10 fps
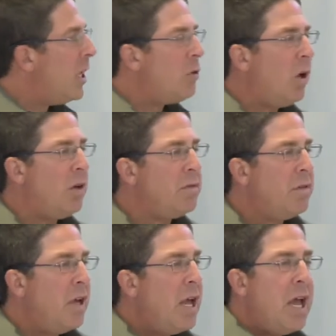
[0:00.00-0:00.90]
K-12.
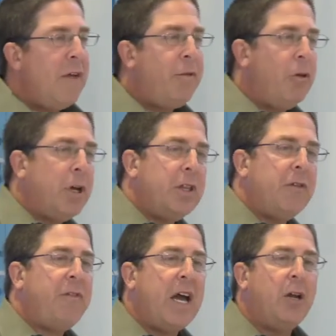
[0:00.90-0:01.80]
If you look at
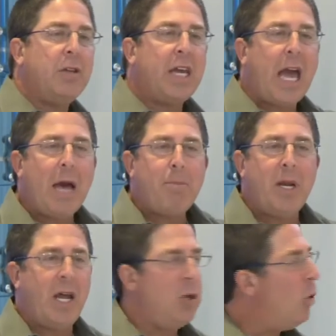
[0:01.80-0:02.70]
the Phi Delta
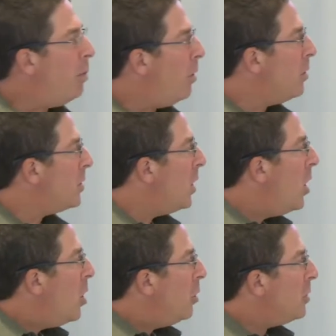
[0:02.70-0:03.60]
Kappa annual polls,
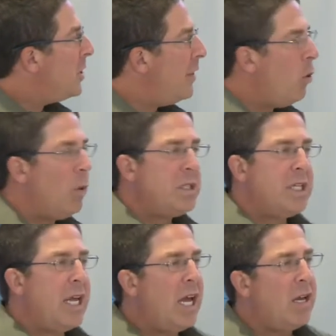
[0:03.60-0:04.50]
you'll see that
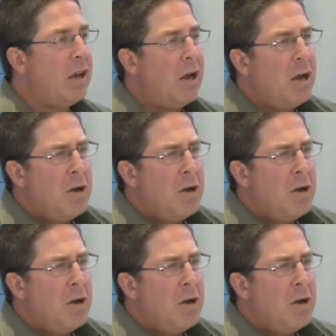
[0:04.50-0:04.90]
once again,